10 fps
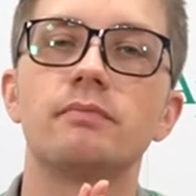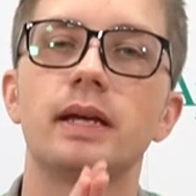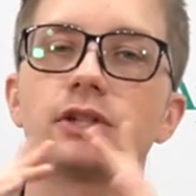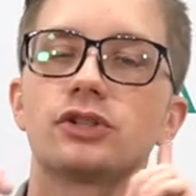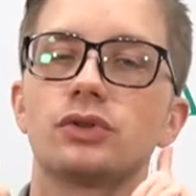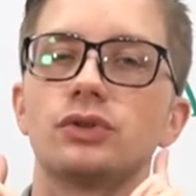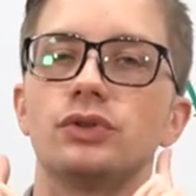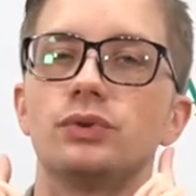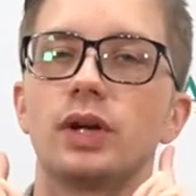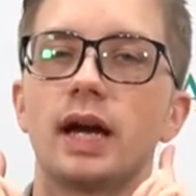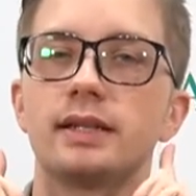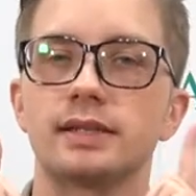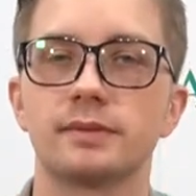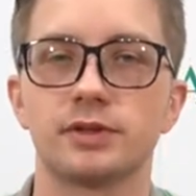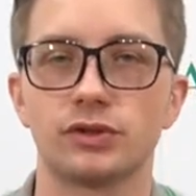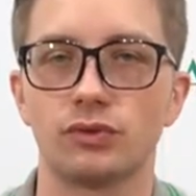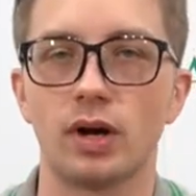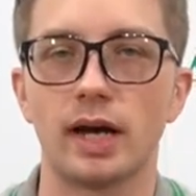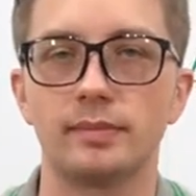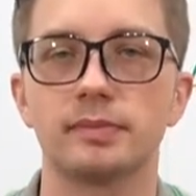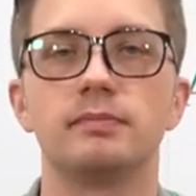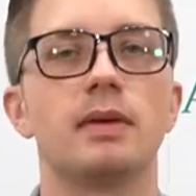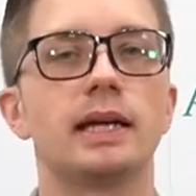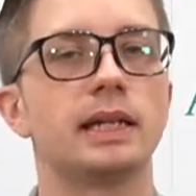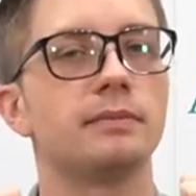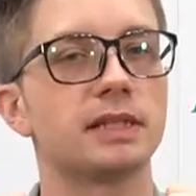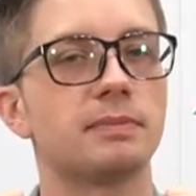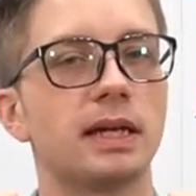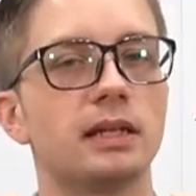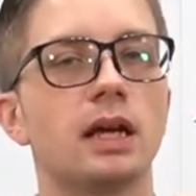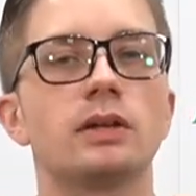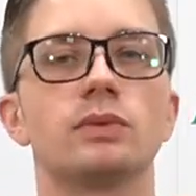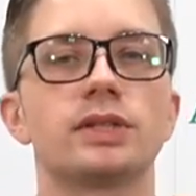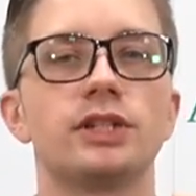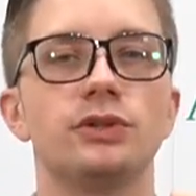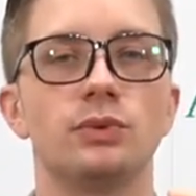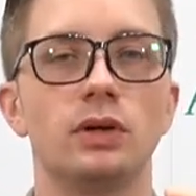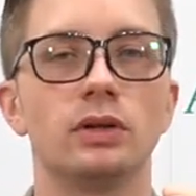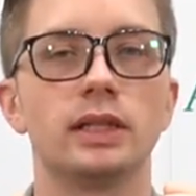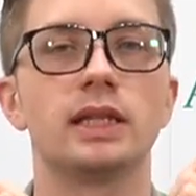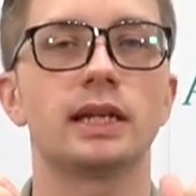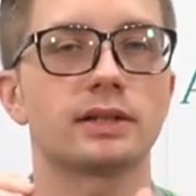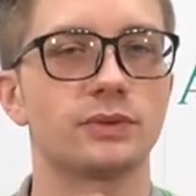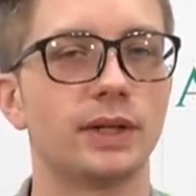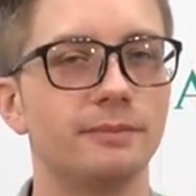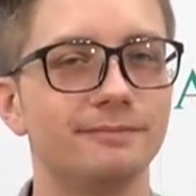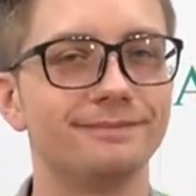make sure you guys subscribe. My name is Ben, and we'll see you all in the next one.